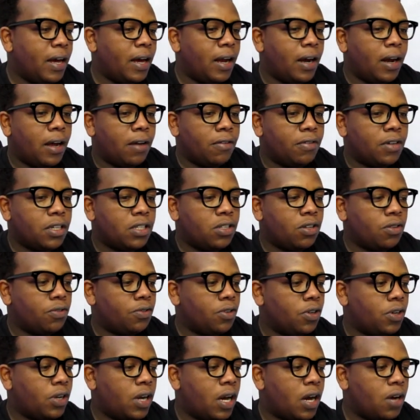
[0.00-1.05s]
And first
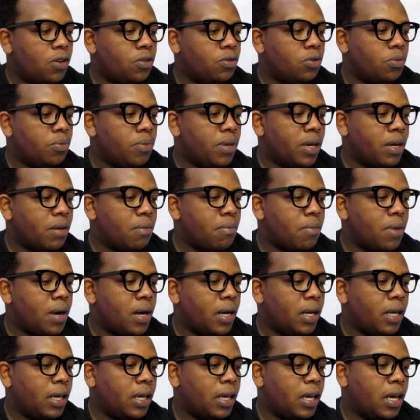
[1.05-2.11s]
of all, how to make
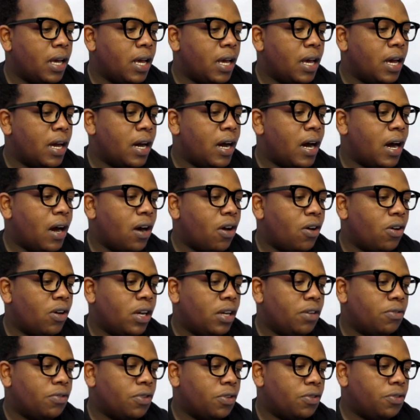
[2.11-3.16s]
money
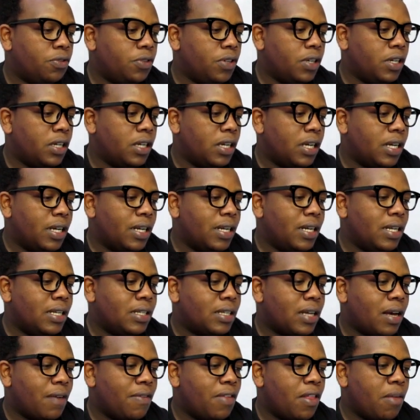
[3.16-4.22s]
online for free.
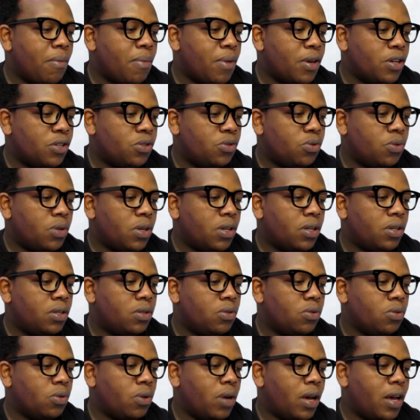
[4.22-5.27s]
Discover the best way
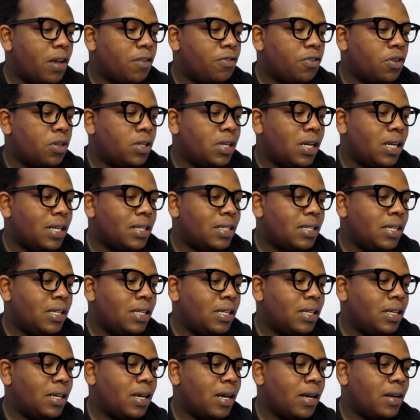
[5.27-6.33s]
to
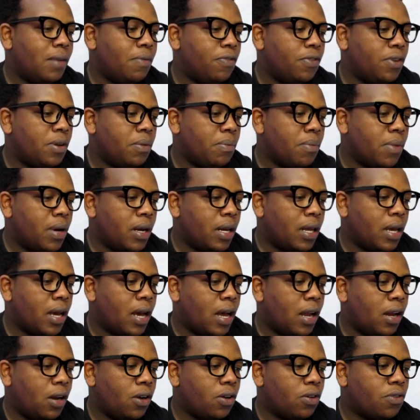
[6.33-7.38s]
effortlessly get free money,
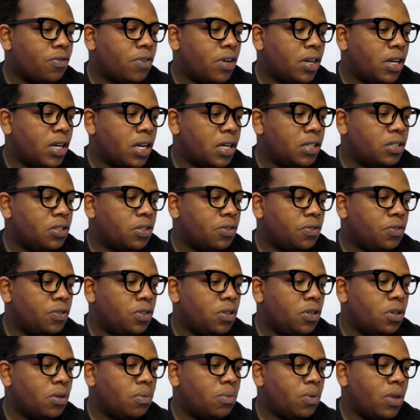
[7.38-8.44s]
unlock financial
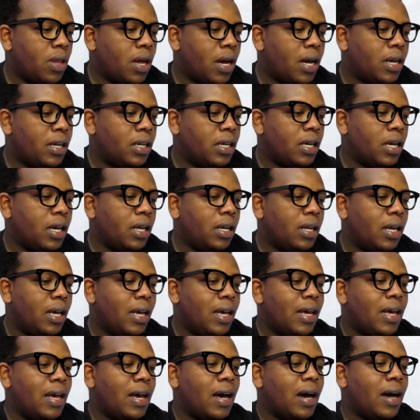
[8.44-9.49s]
freedom with Honey Gain,
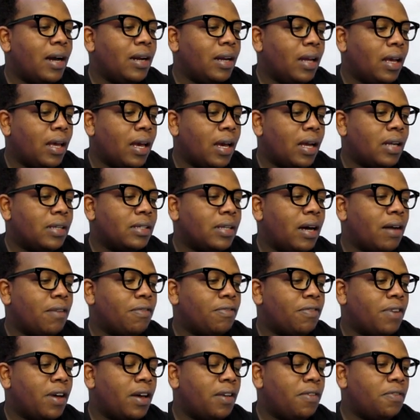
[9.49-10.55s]
and get a
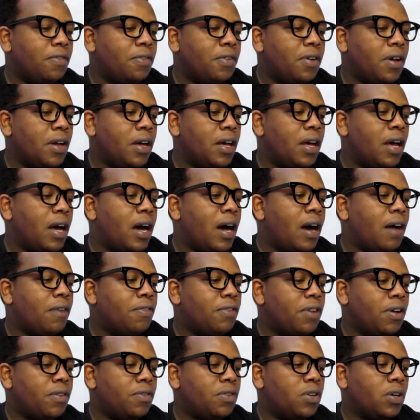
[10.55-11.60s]

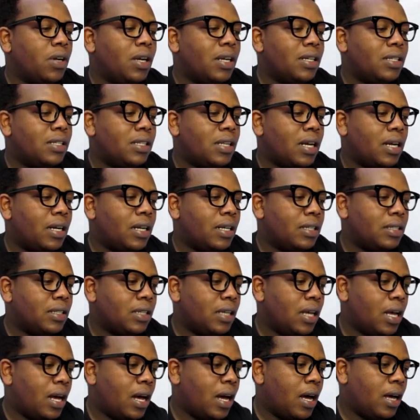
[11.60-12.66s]
$5
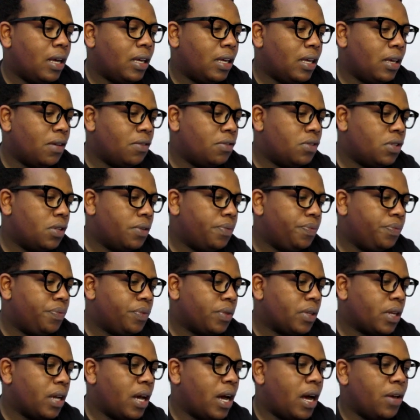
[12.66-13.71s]
starters gift.
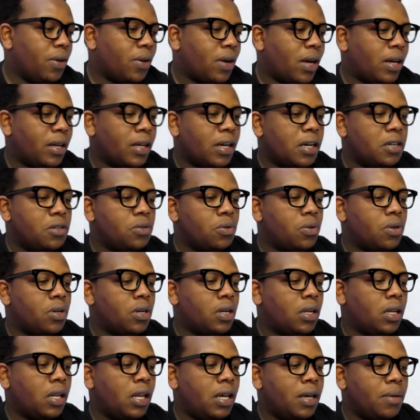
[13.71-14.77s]
You can get to
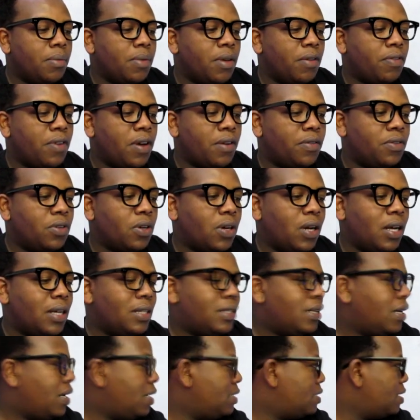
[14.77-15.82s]
claim the
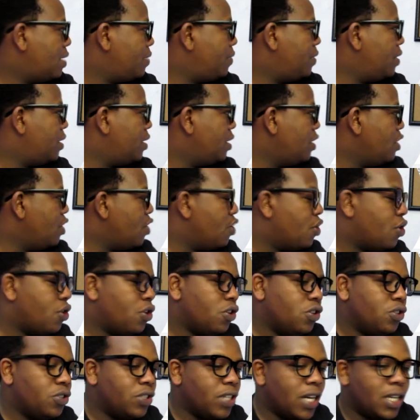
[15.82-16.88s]
$5 right away.
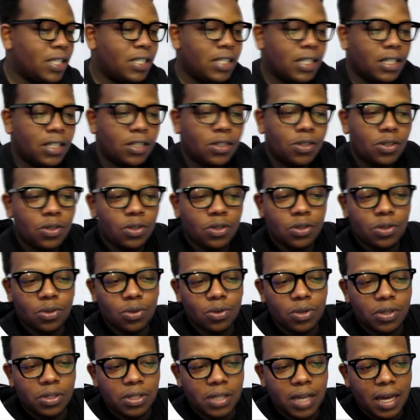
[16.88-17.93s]
All you just need to do is
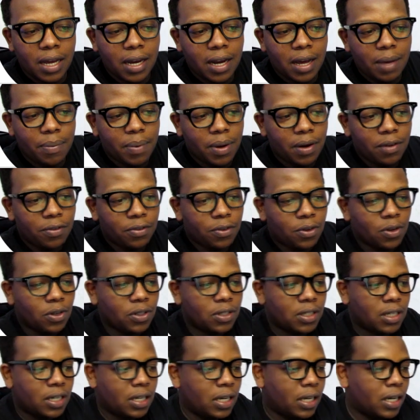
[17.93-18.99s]
to sign up and of
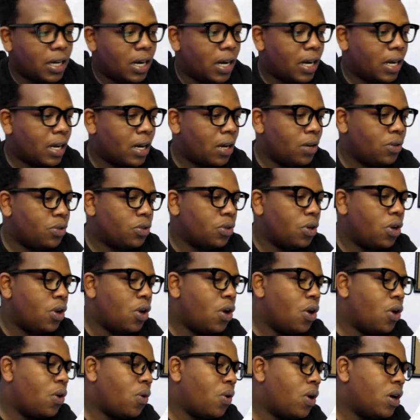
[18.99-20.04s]
course create an account.
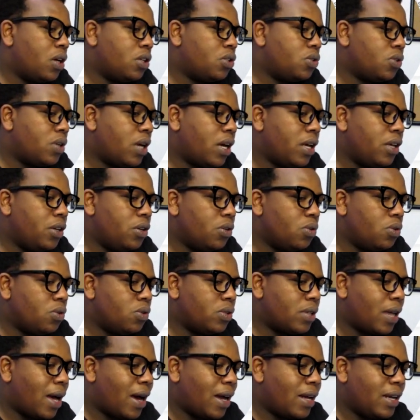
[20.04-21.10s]
Why should I
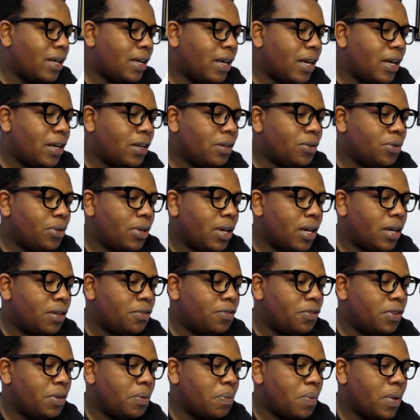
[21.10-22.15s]
use Honey Gain to get
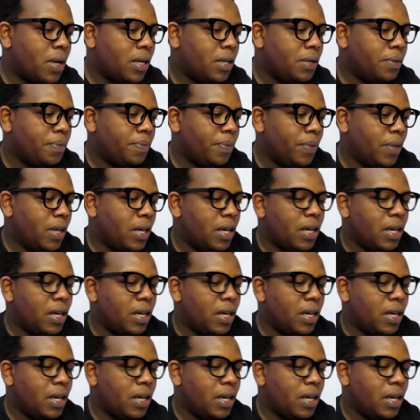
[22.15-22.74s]
free money?